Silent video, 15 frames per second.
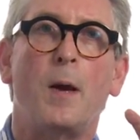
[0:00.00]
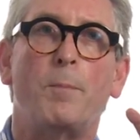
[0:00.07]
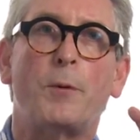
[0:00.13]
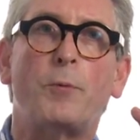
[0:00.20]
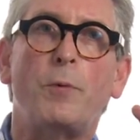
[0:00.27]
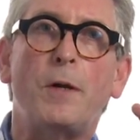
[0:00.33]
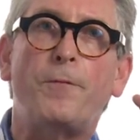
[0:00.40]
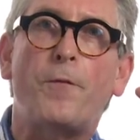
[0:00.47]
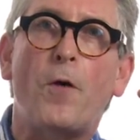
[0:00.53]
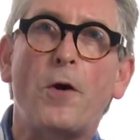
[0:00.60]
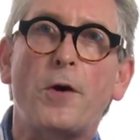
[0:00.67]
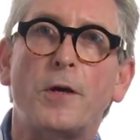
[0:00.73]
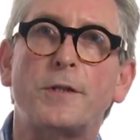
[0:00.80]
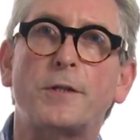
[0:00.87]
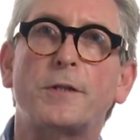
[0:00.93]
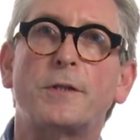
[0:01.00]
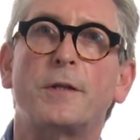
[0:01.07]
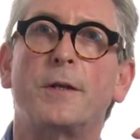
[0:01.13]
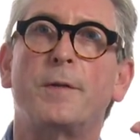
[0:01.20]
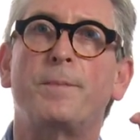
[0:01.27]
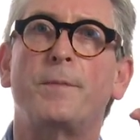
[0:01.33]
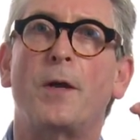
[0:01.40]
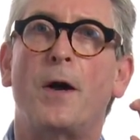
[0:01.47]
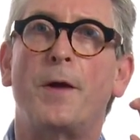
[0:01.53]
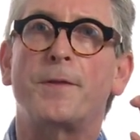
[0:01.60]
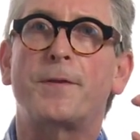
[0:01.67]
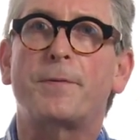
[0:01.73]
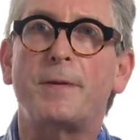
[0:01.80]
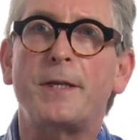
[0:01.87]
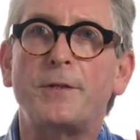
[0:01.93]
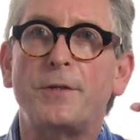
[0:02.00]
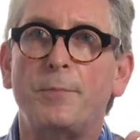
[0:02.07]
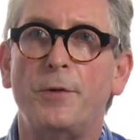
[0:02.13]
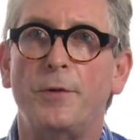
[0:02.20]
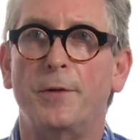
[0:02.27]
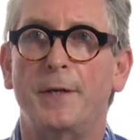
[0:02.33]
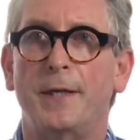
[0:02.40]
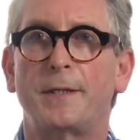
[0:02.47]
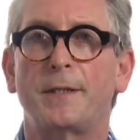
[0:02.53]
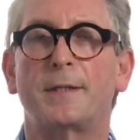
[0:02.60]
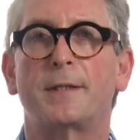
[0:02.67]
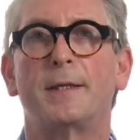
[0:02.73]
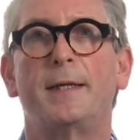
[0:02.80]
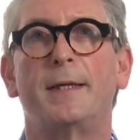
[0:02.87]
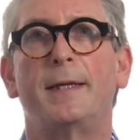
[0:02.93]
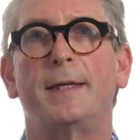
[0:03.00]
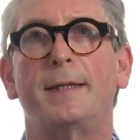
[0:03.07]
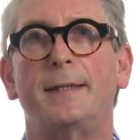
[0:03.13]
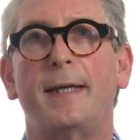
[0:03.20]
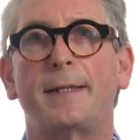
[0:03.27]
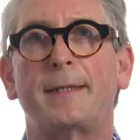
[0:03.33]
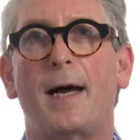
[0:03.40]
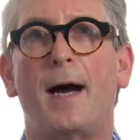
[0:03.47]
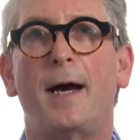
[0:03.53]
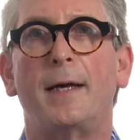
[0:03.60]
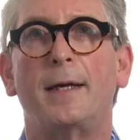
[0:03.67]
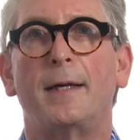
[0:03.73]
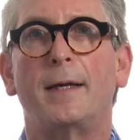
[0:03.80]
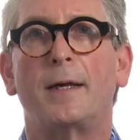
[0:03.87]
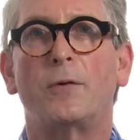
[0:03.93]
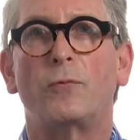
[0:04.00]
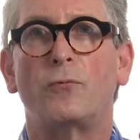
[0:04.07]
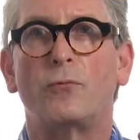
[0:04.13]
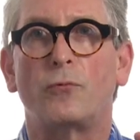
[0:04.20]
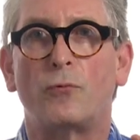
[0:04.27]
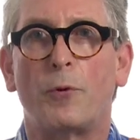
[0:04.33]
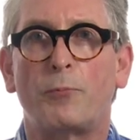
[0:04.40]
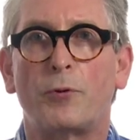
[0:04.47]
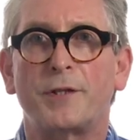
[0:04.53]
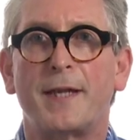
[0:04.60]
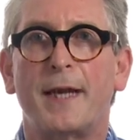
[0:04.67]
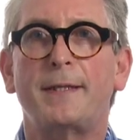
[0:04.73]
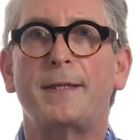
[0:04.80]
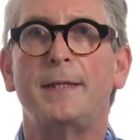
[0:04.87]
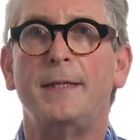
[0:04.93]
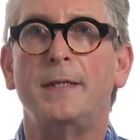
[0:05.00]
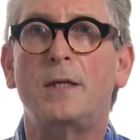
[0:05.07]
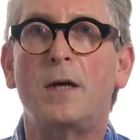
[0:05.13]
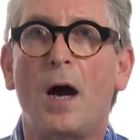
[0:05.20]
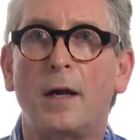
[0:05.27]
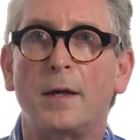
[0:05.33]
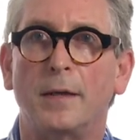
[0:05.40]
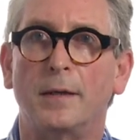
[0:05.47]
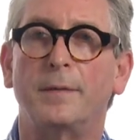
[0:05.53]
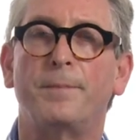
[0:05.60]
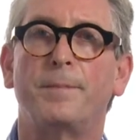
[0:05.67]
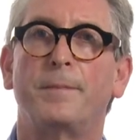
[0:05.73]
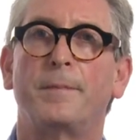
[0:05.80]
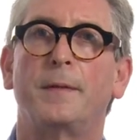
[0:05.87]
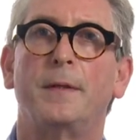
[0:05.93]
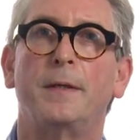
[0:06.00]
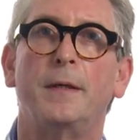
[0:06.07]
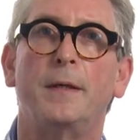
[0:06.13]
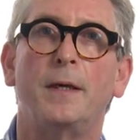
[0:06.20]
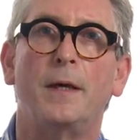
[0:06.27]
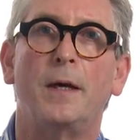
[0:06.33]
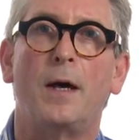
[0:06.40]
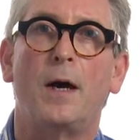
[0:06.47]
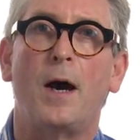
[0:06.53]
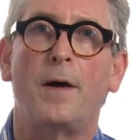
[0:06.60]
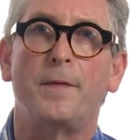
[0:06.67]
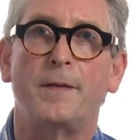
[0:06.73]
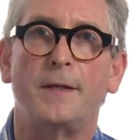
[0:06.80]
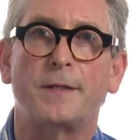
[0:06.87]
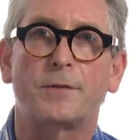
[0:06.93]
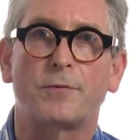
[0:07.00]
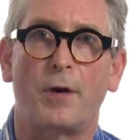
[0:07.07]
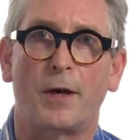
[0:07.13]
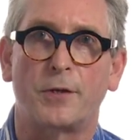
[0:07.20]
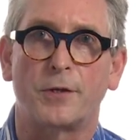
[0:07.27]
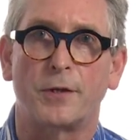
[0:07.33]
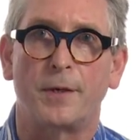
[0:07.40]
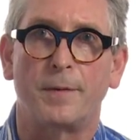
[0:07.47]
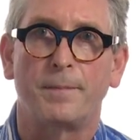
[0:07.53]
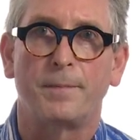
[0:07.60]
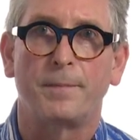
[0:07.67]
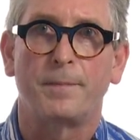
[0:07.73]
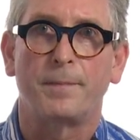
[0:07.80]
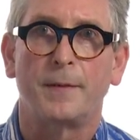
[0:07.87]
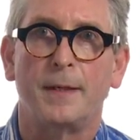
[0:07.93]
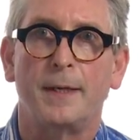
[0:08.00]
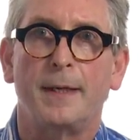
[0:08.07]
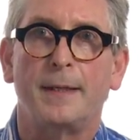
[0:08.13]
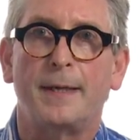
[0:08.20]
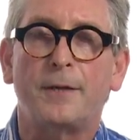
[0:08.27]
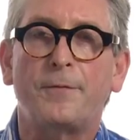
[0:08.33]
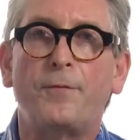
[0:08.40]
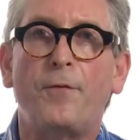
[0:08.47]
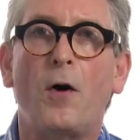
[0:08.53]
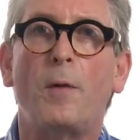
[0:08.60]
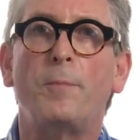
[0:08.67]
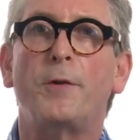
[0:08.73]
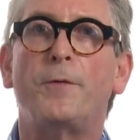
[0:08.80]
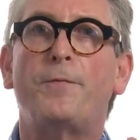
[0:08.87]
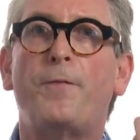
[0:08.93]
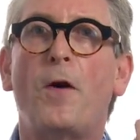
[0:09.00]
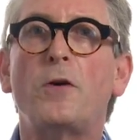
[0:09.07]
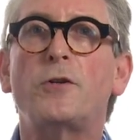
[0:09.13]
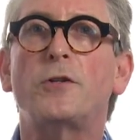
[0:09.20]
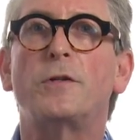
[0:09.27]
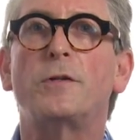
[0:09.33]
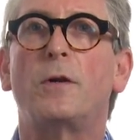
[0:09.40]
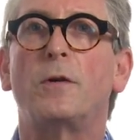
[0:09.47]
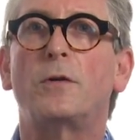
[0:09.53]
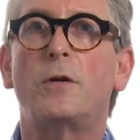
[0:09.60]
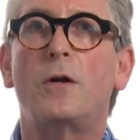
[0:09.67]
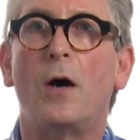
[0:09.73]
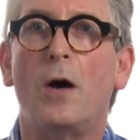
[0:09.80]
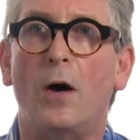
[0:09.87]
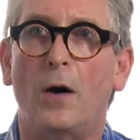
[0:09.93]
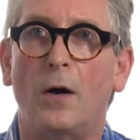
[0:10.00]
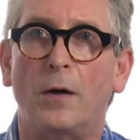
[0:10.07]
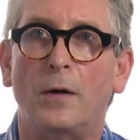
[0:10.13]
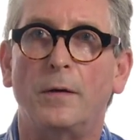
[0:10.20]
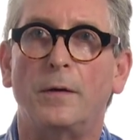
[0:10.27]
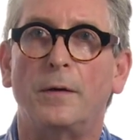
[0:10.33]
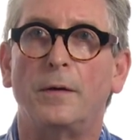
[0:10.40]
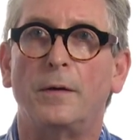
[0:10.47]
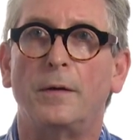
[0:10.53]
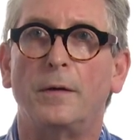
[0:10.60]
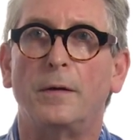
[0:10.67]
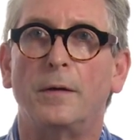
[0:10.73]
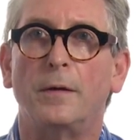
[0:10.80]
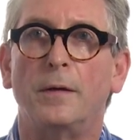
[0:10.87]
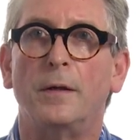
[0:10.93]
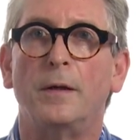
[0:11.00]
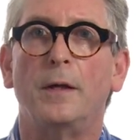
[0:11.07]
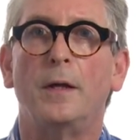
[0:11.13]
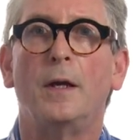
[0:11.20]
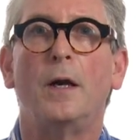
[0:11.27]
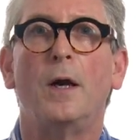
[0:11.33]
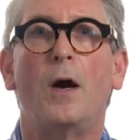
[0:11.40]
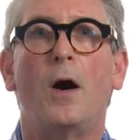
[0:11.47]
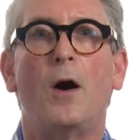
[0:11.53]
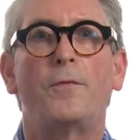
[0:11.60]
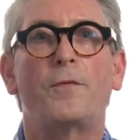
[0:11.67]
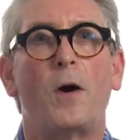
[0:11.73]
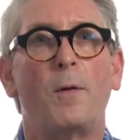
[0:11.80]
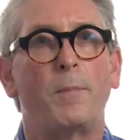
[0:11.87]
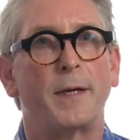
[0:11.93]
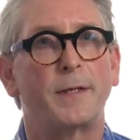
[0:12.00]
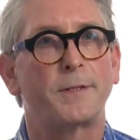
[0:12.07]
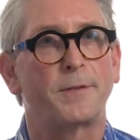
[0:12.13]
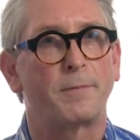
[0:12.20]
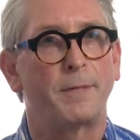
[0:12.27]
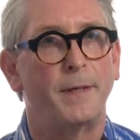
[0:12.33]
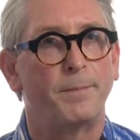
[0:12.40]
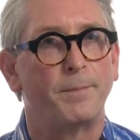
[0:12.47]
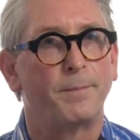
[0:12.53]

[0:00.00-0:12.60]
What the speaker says: But we'll focus on 3 subunits that are represented in color on this structure, that form the functional core of complex 3.